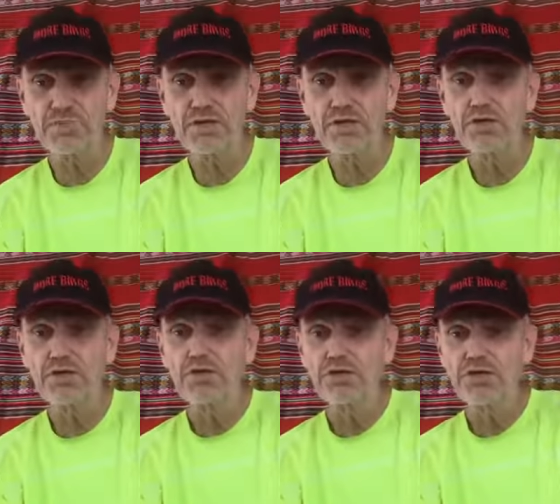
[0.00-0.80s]
bit
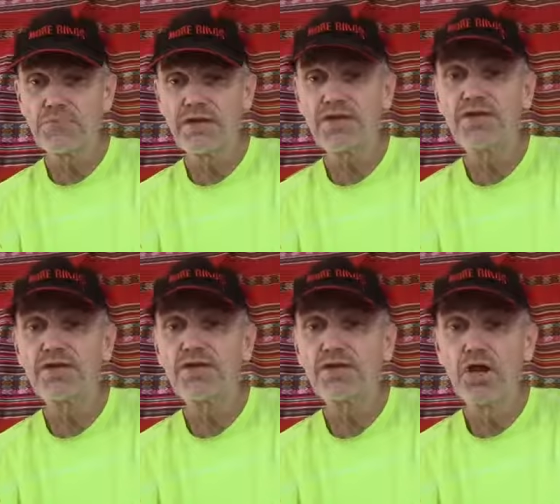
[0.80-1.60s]
you can make a
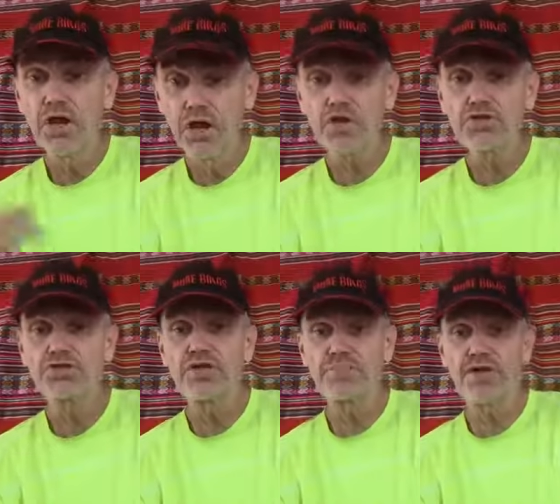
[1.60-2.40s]
little longer
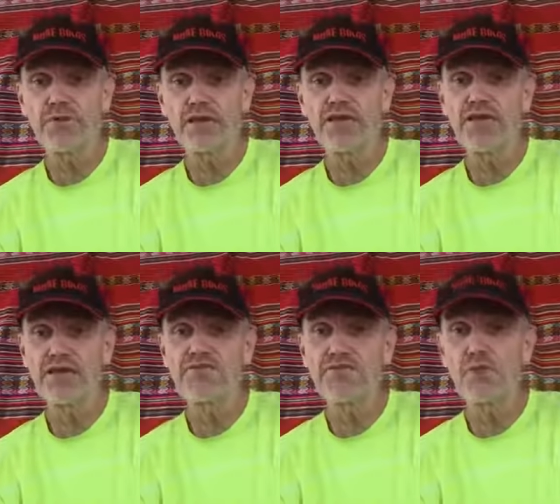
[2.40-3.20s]
trip that way
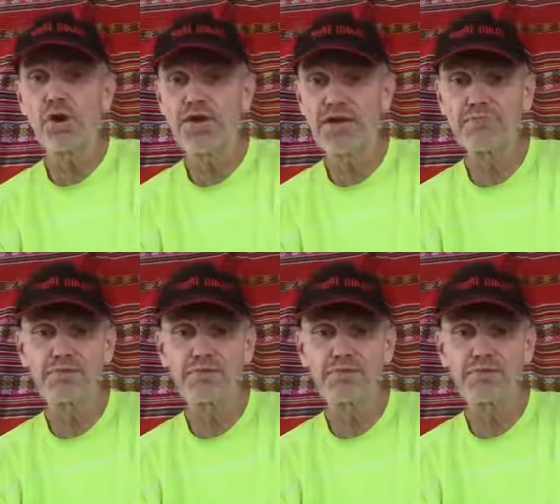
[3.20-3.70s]
if you are able